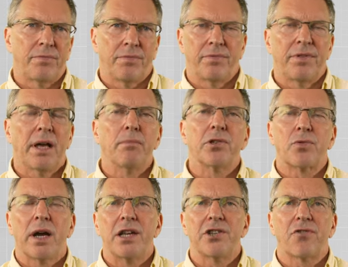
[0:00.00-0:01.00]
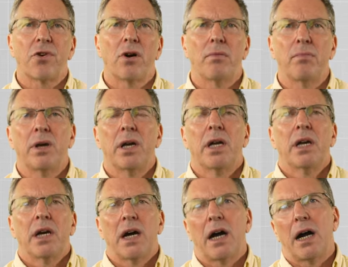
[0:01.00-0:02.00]
numbers range from
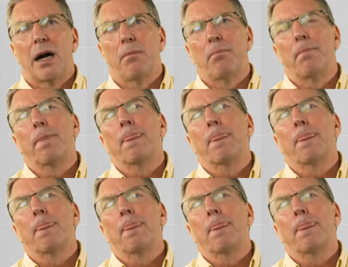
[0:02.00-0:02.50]
1